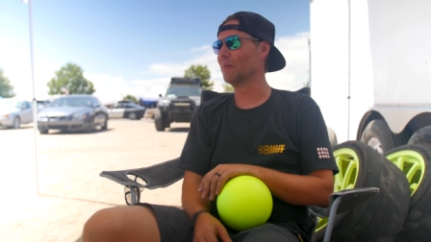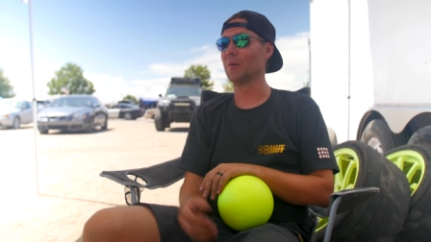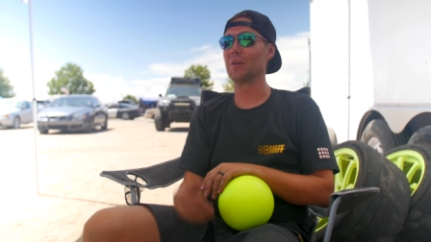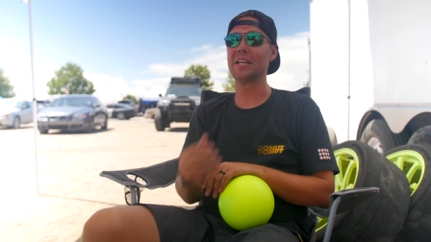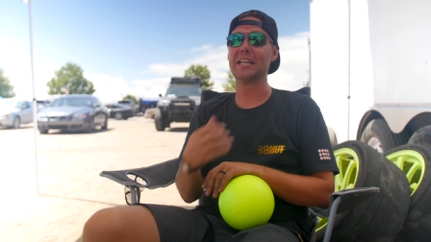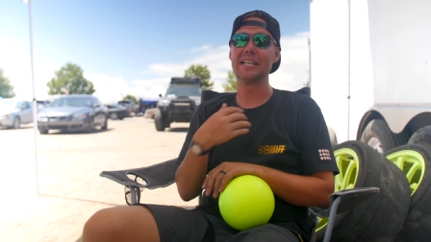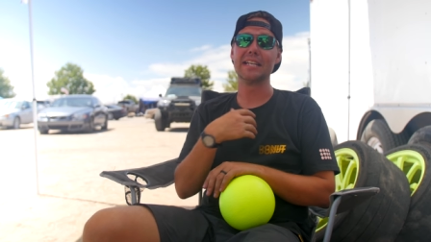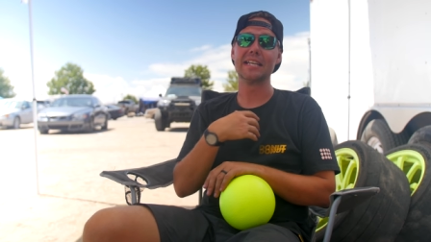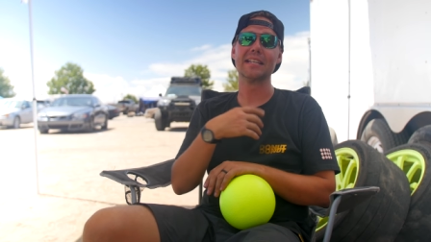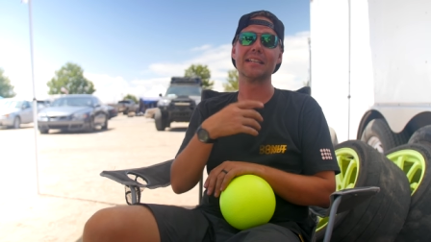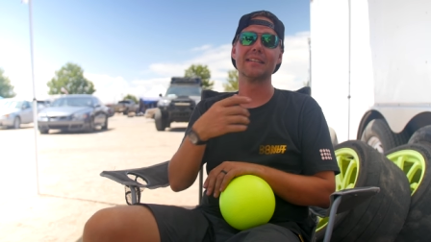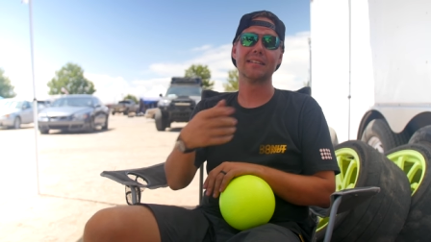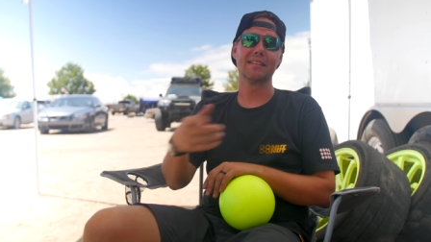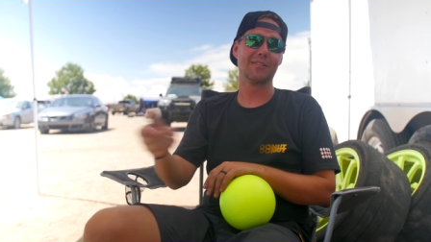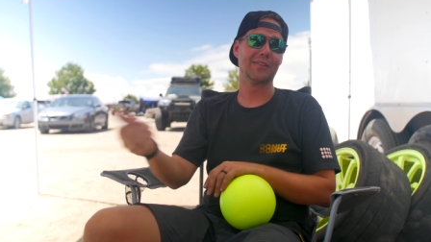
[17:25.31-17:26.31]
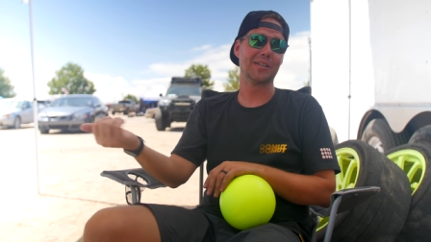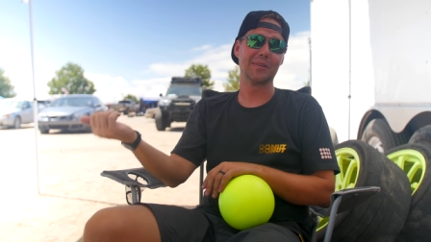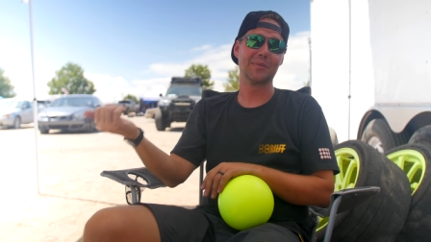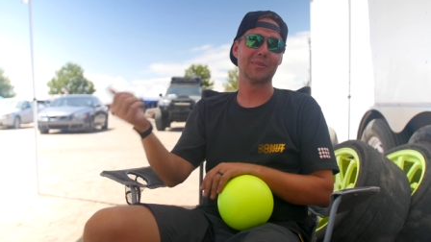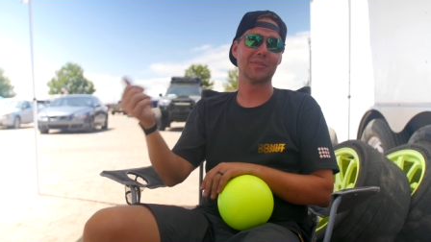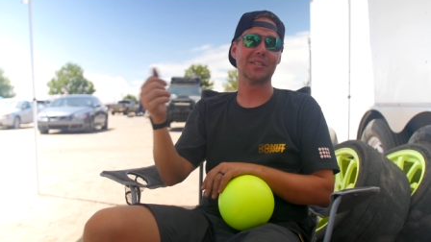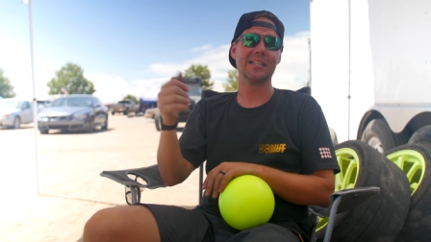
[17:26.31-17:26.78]
Well, idiot.
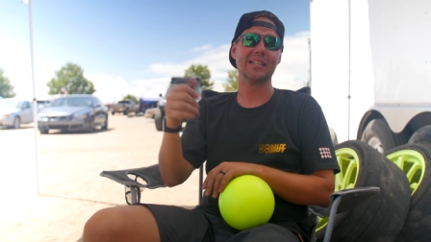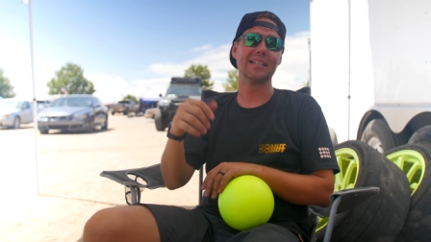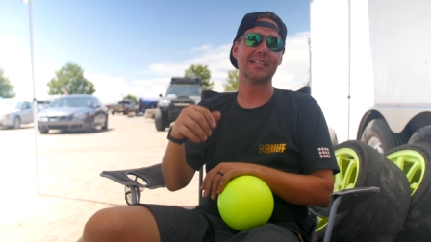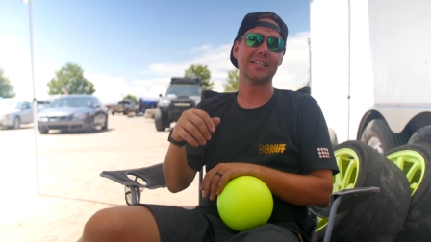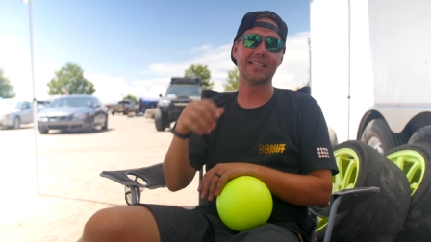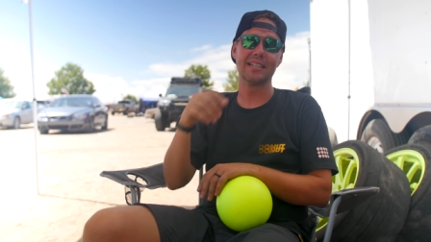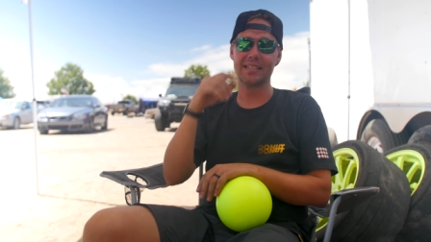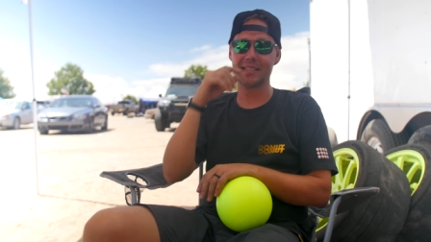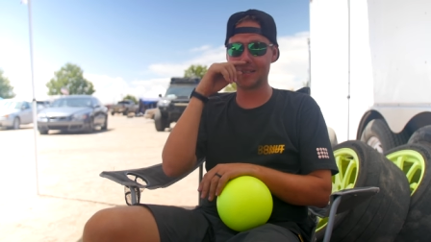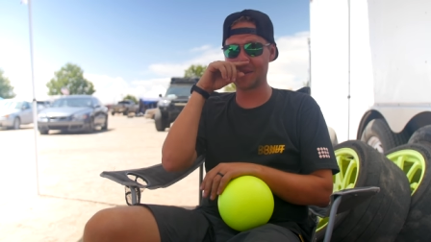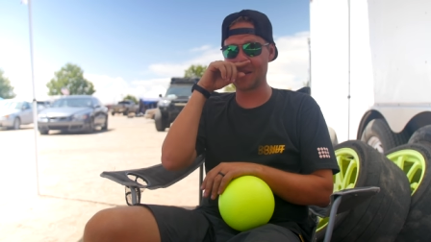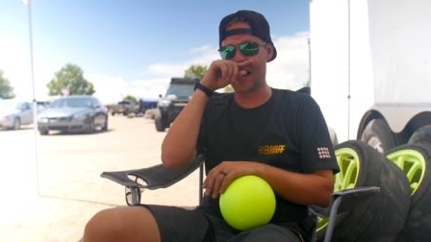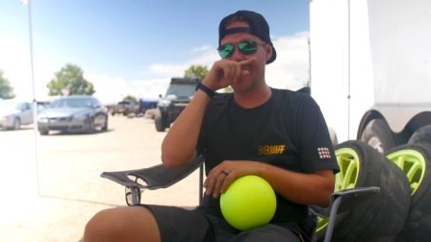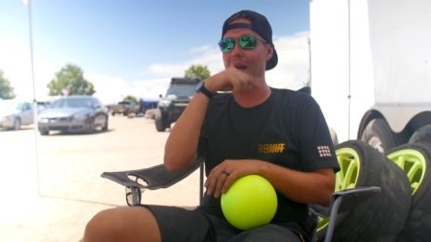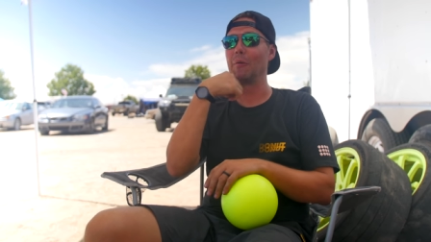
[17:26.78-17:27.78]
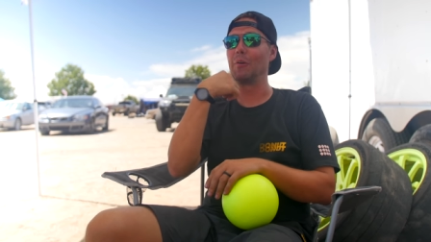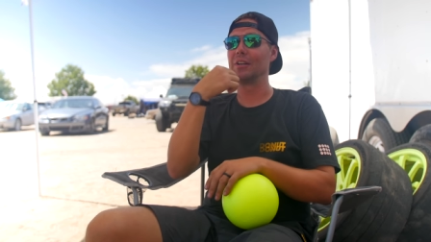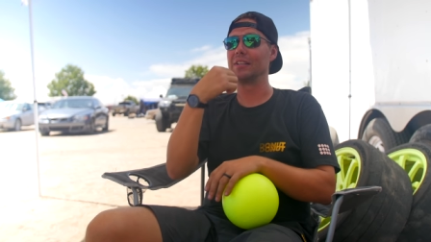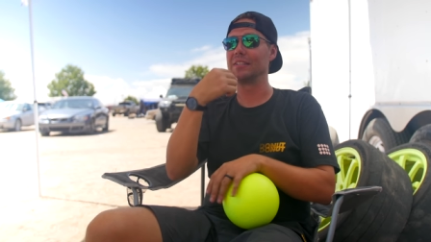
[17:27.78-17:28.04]
Ernie was an idiot. I was.